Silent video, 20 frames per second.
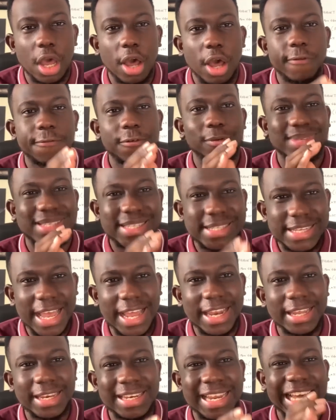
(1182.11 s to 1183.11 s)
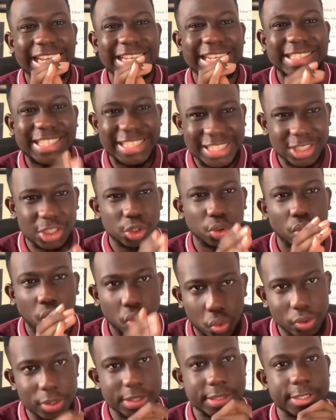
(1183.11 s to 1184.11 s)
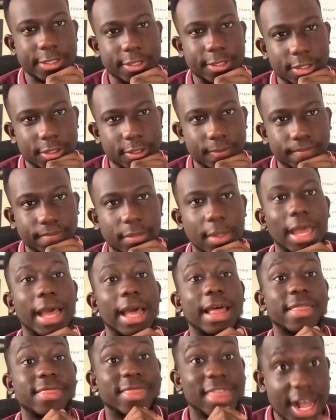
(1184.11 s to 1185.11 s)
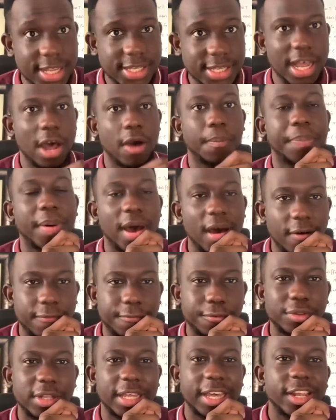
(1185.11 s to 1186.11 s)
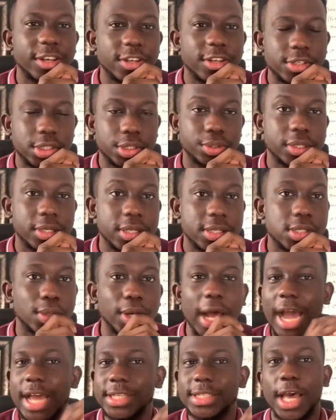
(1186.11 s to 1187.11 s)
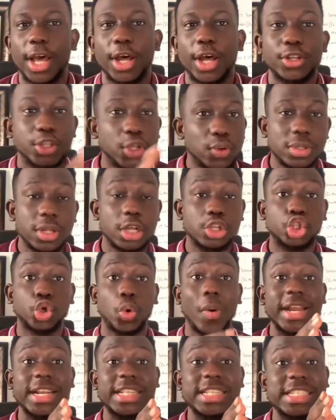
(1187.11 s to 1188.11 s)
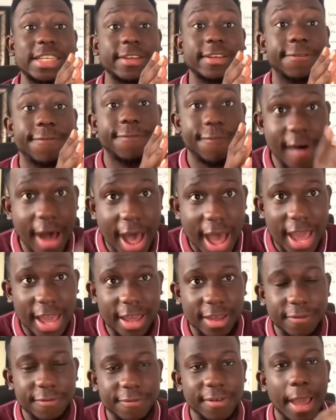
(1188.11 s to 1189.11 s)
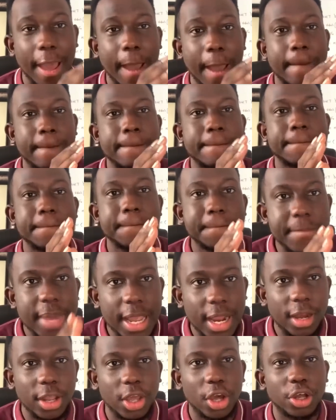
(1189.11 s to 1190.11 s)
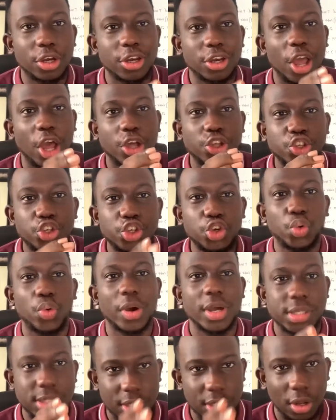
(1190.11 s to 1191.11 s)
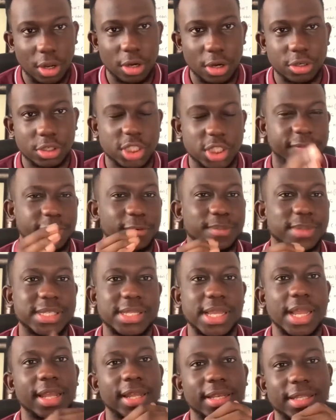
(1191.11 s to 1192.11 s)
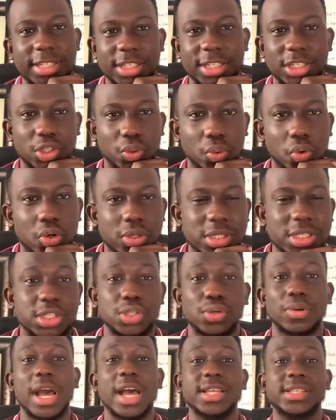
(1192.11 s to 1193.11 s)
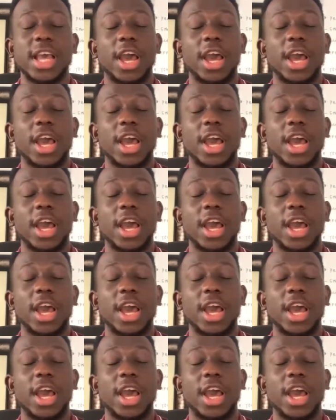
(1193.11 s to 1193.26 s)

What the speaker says: from selling digital courses. That's how powerful the industry is. So guys, don't 25 million US dollars from selling digital courses. So guys,